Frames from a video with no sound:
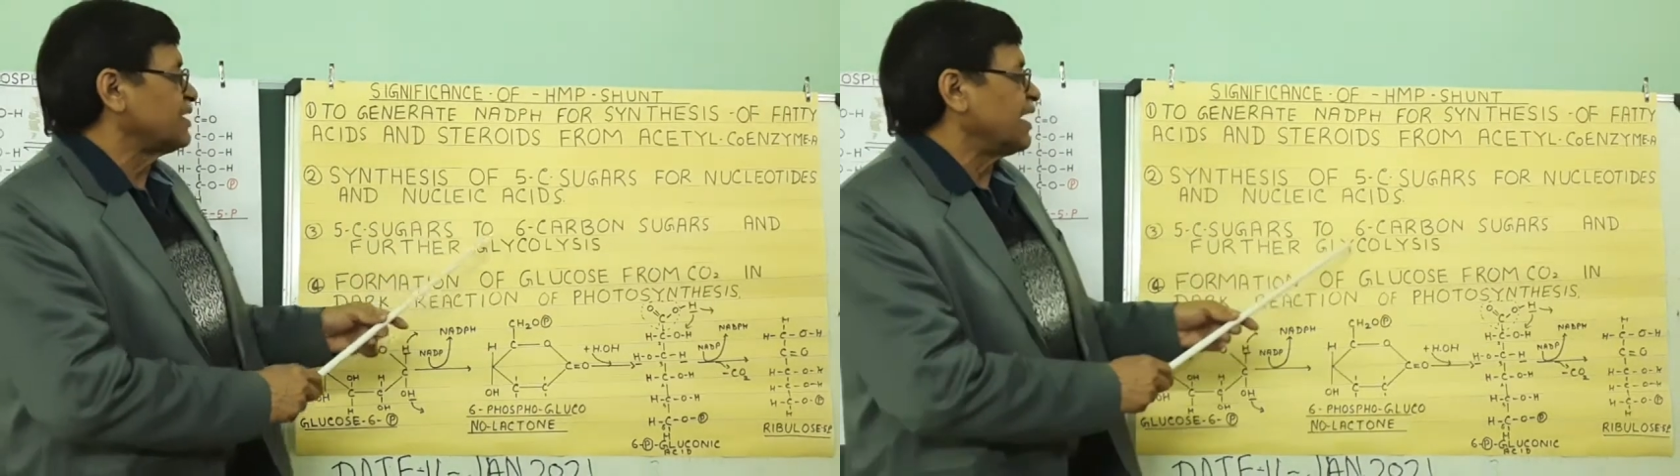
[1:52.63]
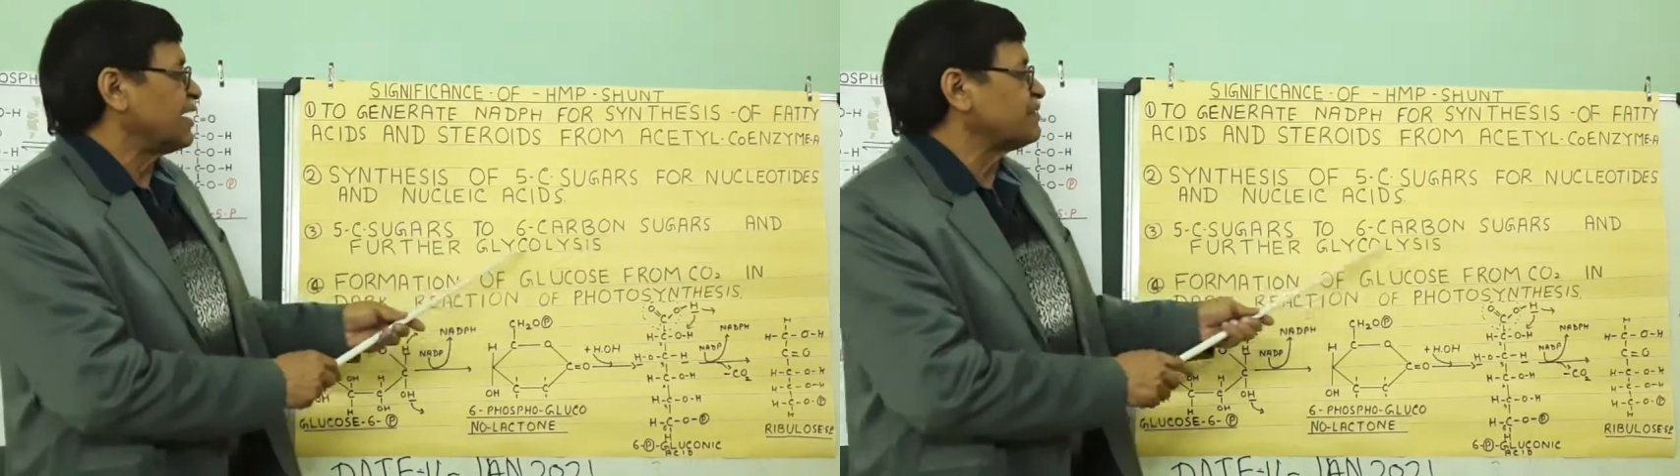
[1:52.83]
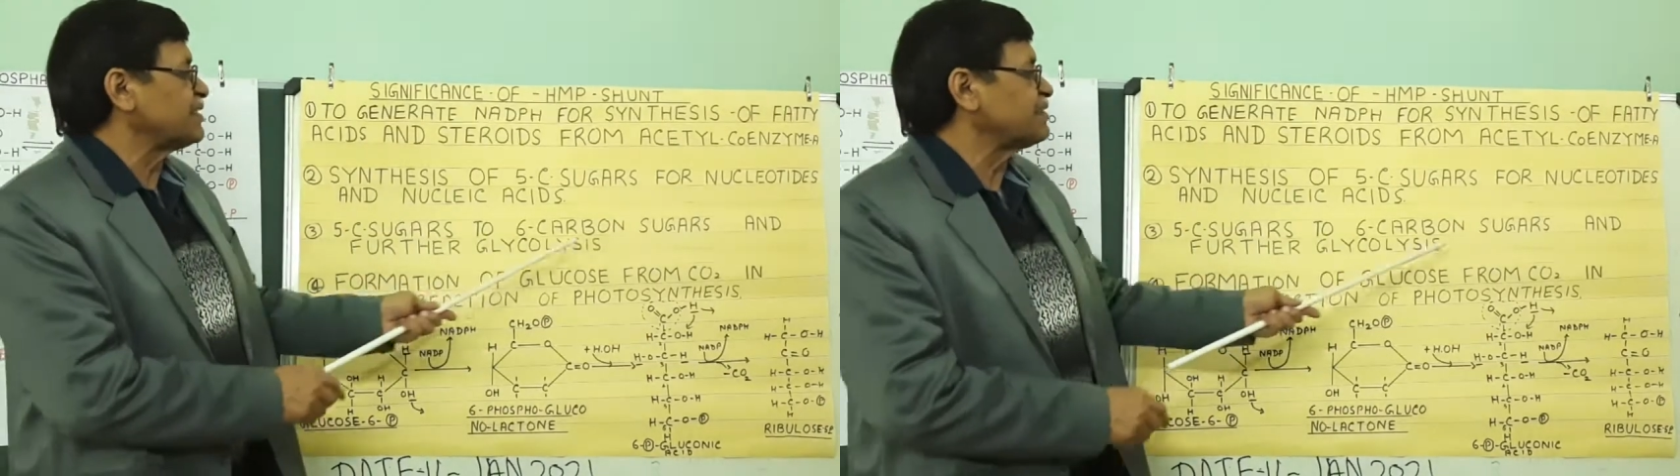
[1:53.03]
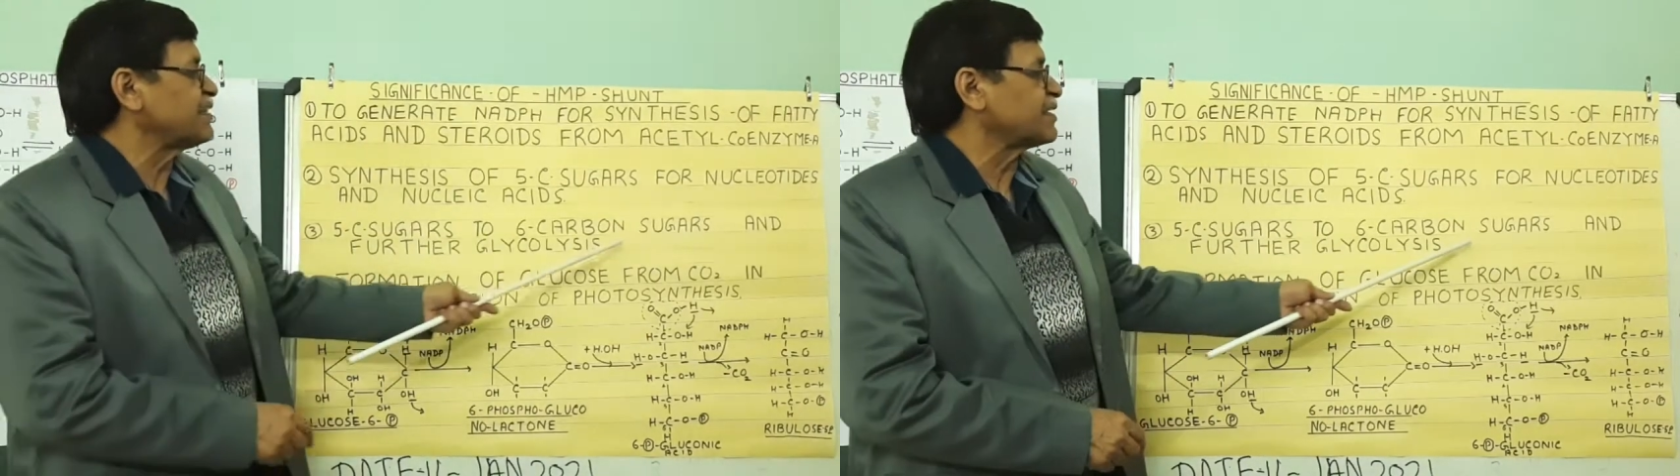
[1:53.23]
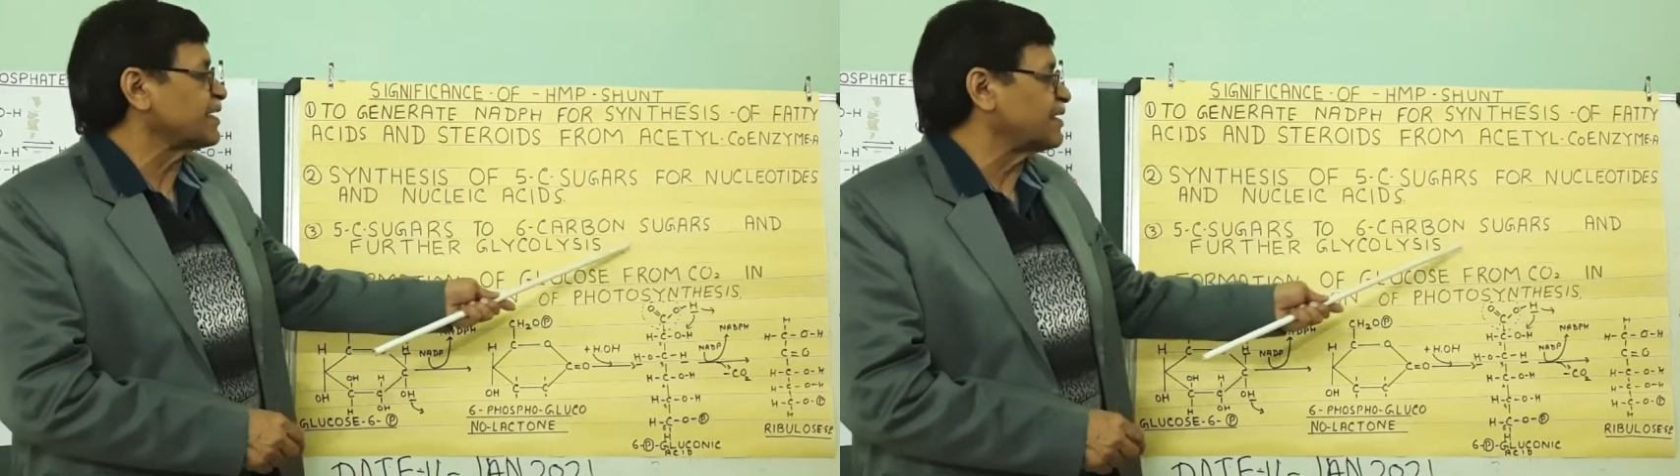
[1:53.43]
and then
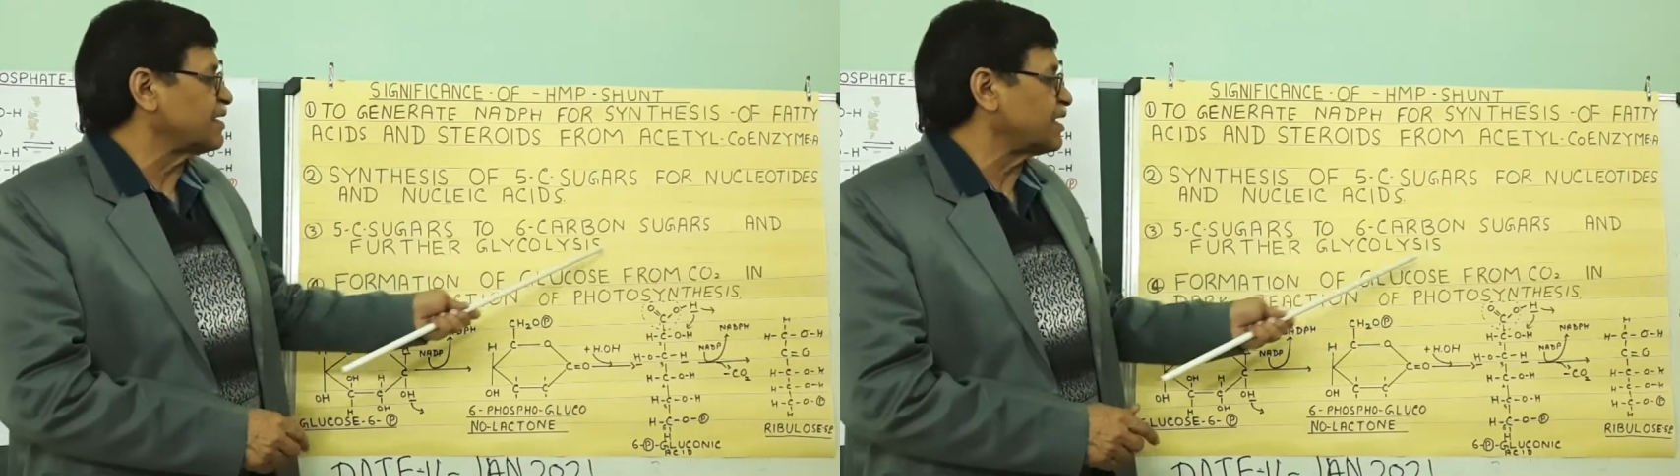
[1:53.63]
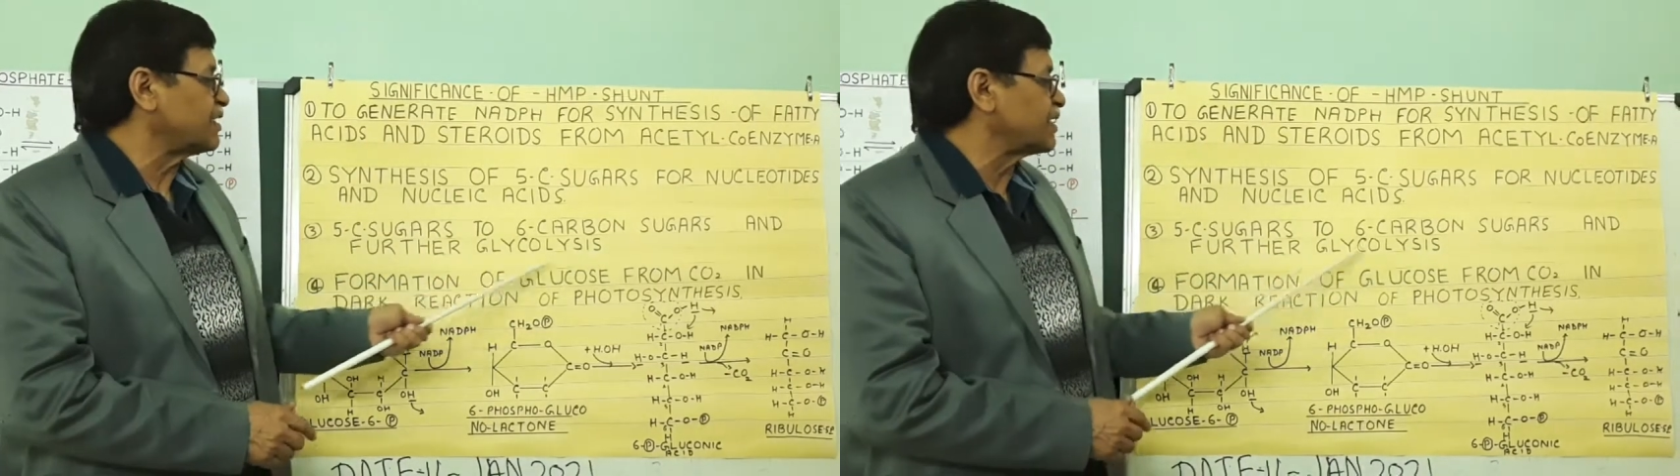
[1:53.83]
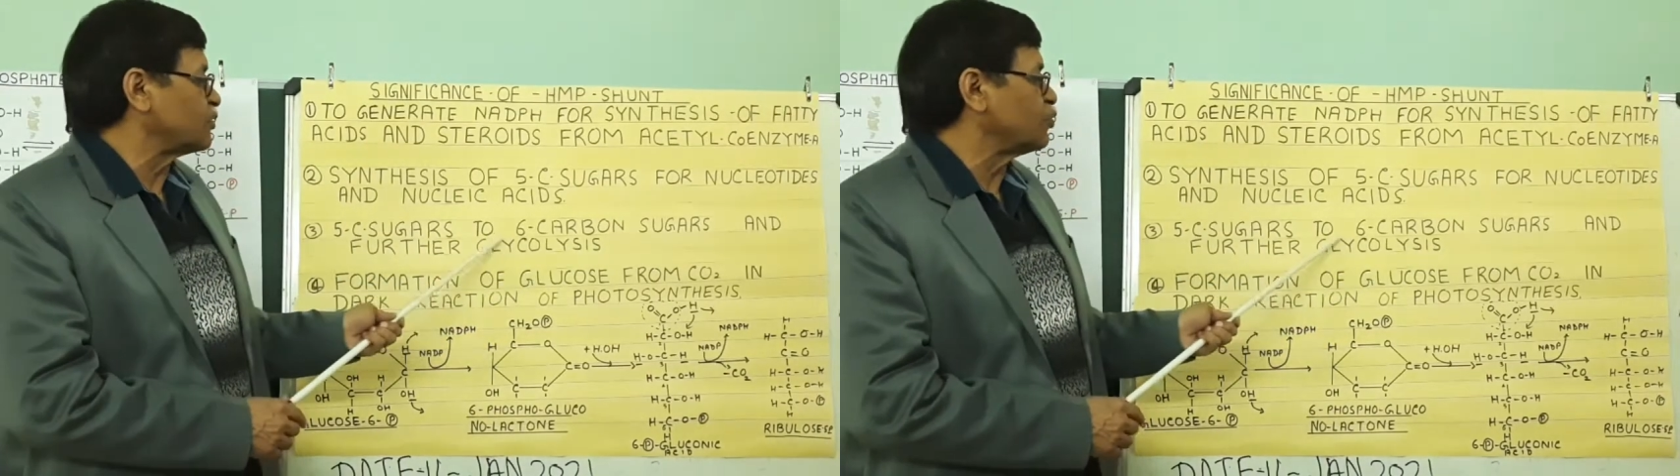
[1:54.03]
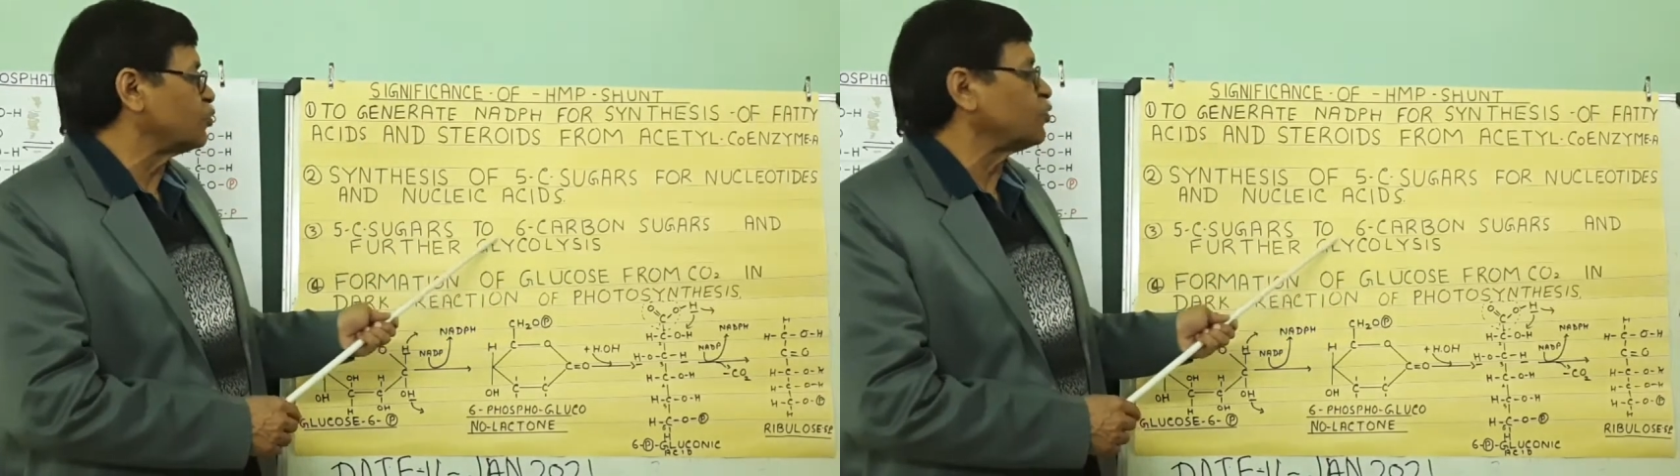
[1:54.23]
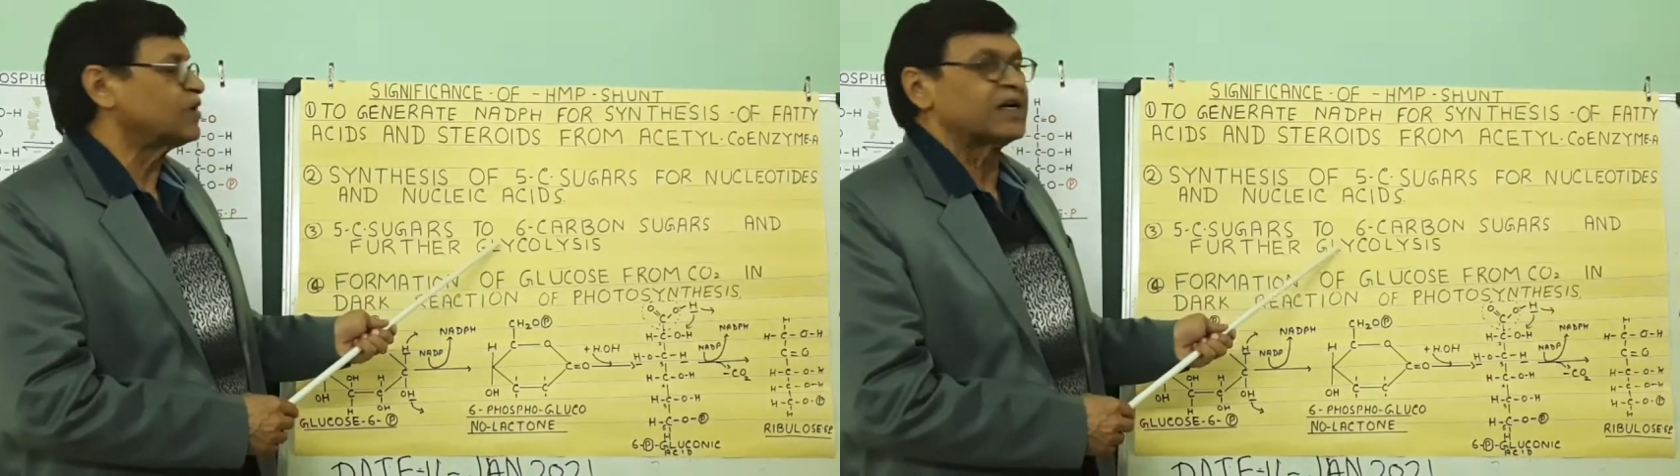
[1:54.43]
they can undergo